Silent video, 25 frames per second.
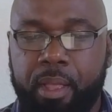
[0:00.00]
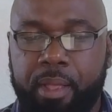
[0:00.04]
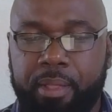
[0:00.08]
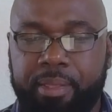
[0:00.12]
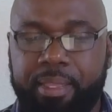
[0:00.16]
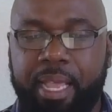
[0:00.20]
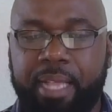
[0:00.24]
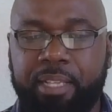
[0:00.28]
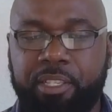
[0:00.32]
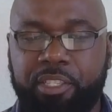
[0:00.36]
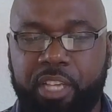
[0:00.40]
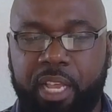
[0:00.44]

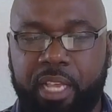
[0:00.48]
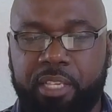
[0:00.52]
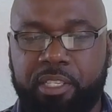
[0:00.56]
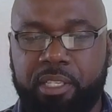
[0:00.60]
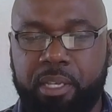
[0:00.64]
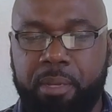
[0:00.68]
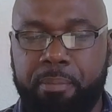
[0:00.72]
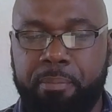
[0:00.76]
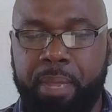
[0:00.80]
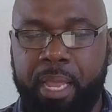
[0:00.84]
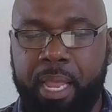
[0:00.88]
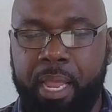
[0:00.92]
Then
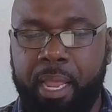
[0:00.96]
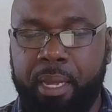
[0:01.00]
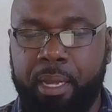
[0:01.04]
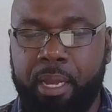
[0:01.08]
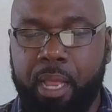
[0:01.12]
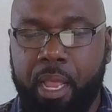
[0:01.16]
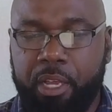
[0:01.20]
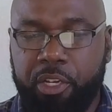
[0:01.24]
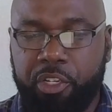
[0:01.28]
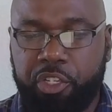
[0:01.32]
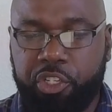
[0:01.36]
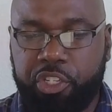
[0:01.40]
Jesse
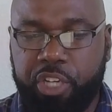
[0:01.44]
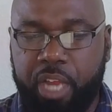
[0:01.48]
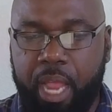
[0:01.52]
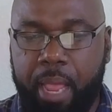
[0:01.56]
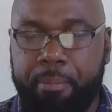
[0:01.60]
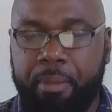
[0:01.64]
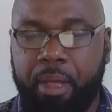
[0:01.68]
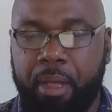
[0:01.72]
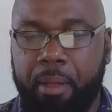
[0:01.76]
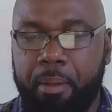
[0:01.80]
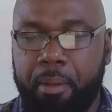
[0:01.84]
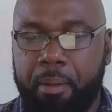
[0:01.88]
made
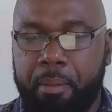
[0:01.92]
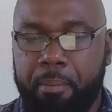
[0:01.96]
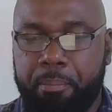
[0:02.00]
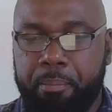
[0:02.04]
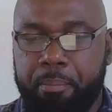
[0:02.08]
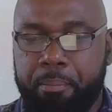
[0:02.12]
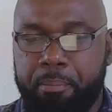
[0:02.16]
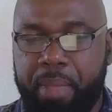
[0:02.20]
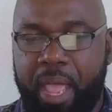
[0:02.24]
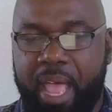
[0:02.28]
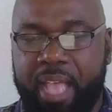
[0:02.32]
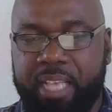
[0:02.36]
Shammah
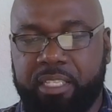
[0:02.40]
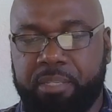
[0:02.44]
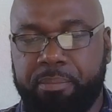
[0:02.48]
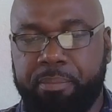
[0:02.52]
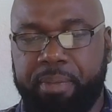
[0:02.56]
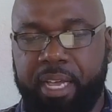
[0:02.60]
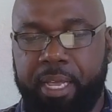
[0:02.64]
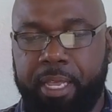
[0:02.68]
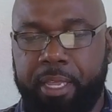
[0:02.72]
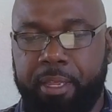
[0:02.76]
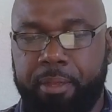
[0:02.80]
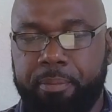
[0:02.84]
pass
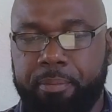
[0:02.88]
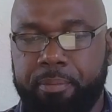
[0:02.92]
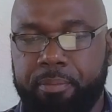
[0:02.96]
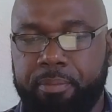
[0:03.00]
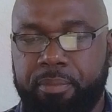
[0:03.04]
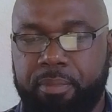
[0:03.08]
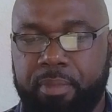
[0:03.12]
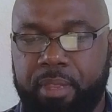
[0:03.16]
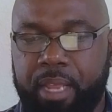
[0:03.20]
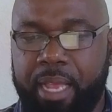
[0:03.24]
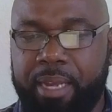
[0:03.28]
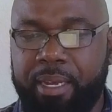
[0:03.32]
by.
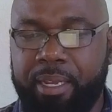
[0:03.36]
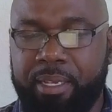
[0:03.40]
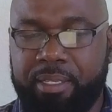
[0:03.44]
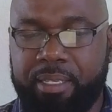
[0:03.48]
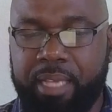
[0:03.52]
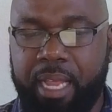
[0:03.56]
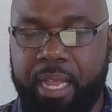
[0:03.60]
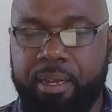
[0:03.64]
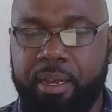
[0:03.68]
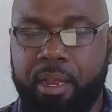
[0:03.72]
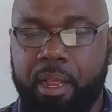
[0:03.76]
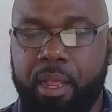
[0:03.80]
And he
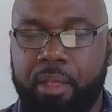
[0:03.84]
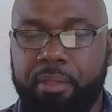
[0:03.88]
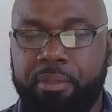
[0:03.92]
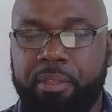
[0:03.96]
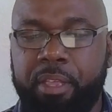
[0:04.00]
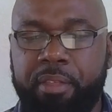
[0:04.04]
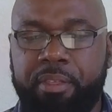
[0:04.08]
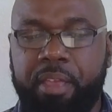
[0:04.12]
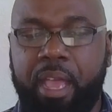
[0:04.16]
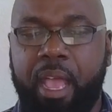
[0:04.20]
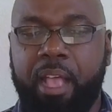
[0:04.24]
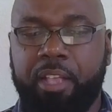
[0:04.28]
said,
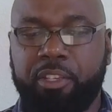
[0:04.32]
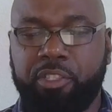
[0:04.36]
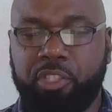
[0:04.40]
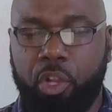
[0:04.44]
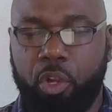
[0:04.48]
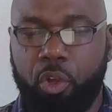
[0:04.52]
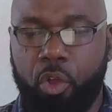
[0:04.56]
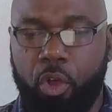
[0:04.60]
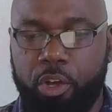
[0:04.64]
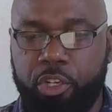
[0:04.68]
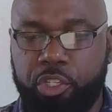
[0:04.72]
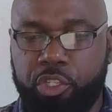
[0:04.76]
"Neither has
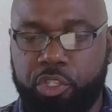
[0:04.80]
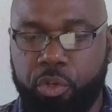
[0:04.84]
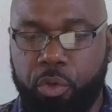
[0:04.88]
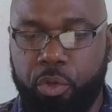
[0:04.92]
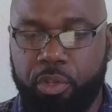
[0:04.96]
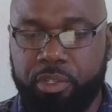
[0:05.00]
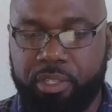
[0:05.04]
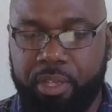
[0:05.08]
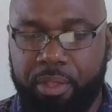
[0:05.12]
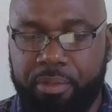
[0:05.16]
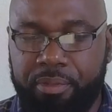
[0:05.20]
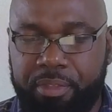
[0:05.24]
the Lord
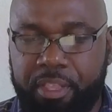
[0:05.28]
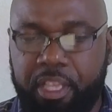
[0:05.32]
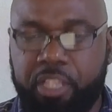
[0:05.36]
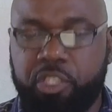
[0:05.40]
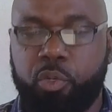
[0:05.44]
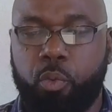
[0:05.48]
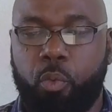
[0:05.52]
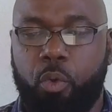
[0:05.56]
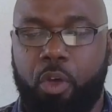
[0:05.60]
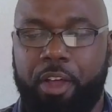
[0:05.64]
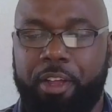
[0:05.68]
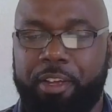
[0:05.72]
chosen
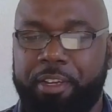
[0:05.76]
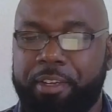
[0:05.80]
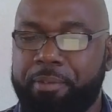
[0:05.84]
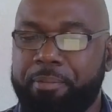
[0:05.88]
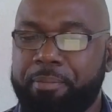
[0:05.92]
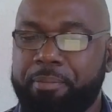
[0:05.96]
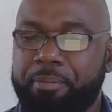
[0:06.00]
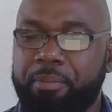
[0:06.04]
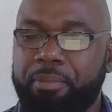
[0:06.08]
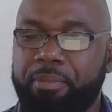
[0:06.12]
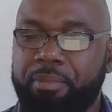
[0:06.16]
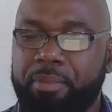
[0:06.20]
this one."
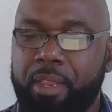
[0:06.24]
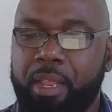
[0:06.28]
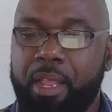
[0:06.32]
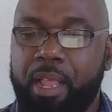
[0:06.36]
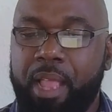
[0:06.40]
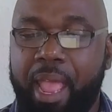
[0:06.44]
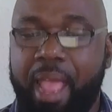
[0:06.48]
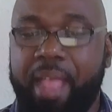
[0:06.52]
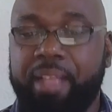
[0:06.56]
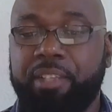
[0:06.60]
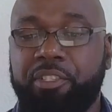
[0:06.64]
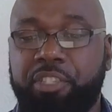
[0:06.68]

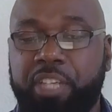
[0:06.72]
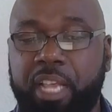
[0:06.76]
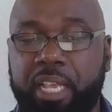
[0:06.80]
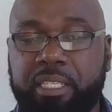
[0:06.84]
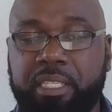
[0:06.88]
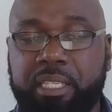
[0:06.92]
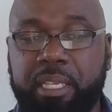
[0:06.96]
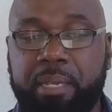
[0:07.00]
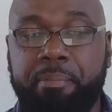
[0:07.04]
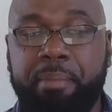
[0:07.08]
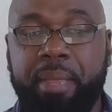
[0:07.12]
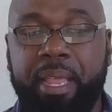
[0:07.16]
And
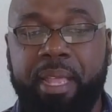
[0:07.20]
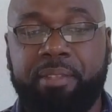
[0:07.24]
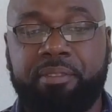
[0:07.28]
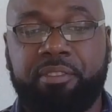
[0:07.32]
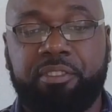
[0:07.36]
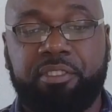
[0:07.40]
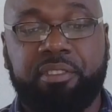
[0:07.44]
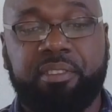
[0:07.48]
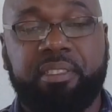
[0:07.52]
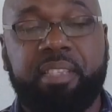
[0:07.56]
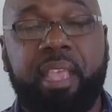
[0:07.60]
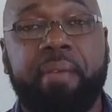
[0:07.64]
Jesse made
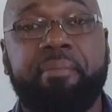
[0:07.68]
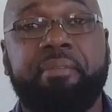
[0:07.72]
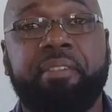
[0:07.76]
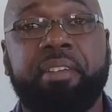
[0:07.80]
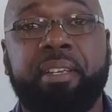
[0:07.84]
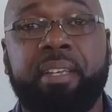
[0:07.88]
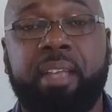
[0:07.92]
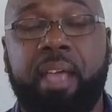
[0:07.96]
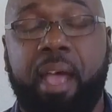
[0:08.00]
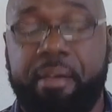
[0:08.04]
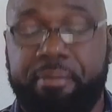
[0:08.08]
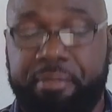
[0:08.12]

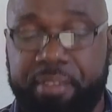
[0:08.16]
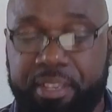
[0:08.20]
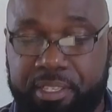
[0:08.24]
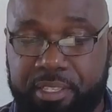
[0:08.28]
7 of